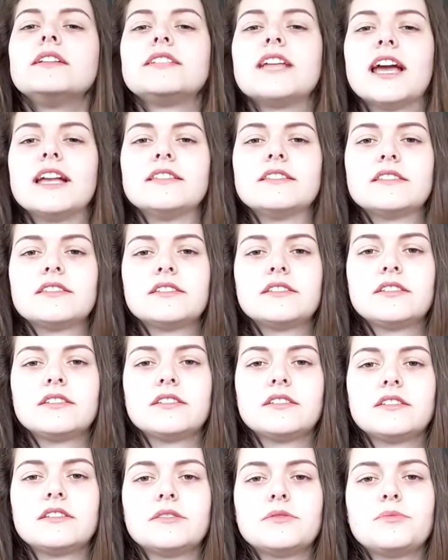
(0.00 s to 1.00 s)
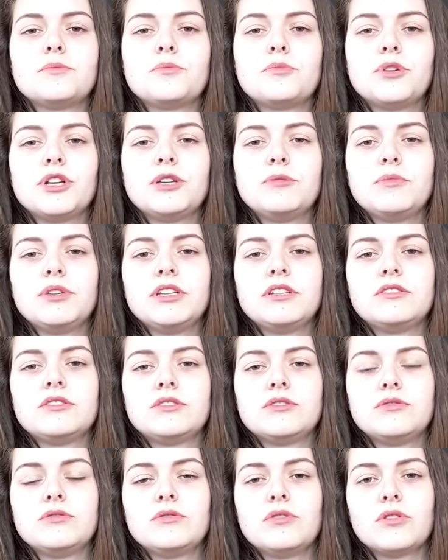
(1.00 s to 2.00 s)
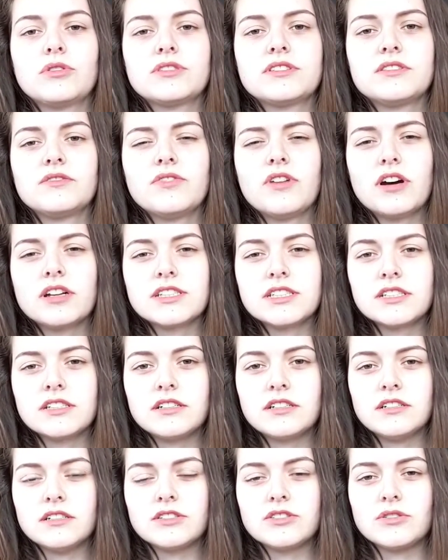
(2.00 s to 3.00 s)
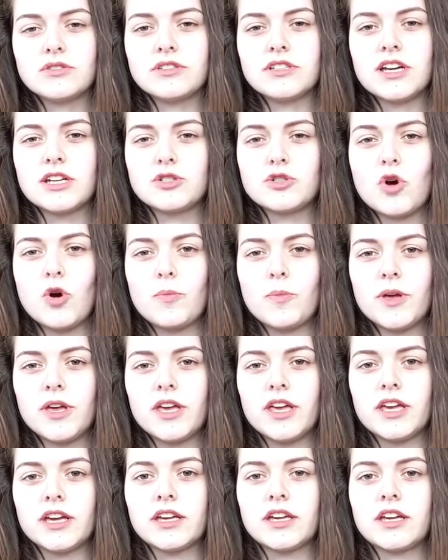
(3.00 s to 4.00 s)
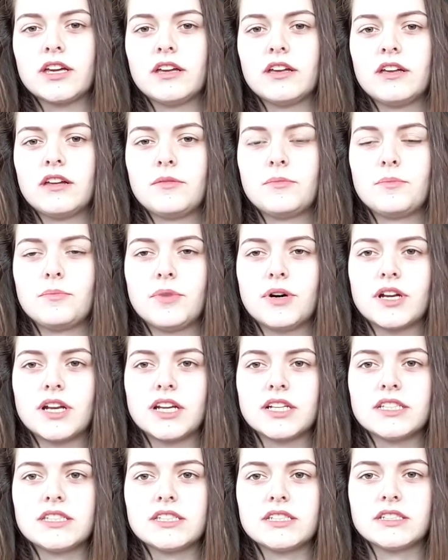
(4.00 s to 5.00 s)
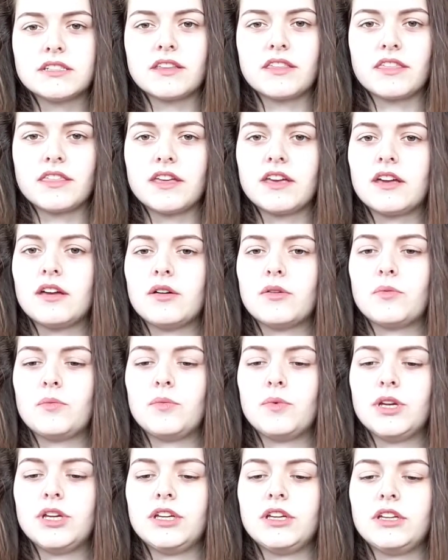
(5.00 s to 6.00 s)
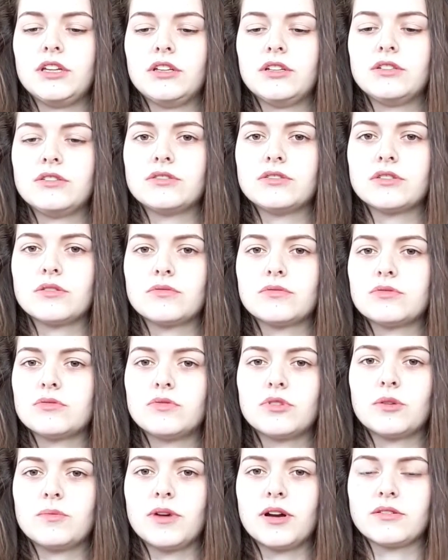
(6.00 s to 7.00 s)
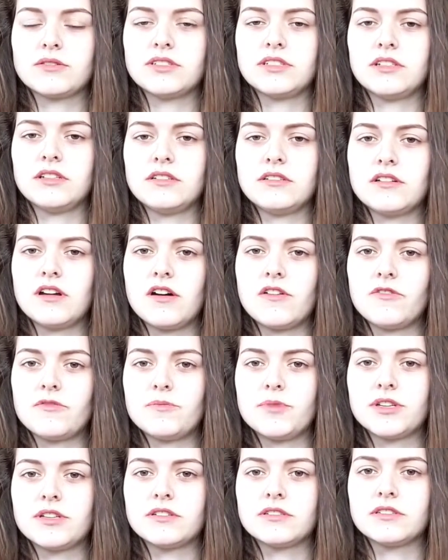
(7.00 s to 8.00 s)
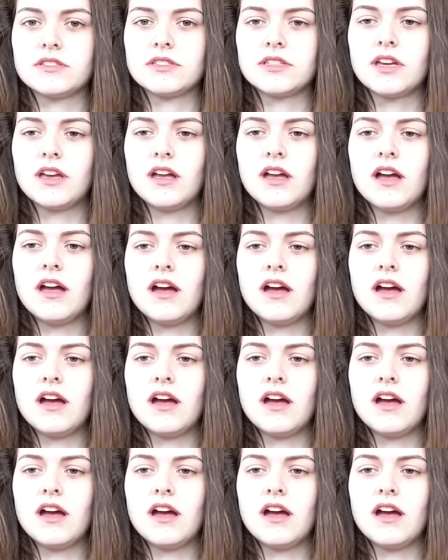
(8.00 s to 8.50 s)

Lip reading: tends to bring me to lots of articles on that topic, but I still think we don't talk about it enough, because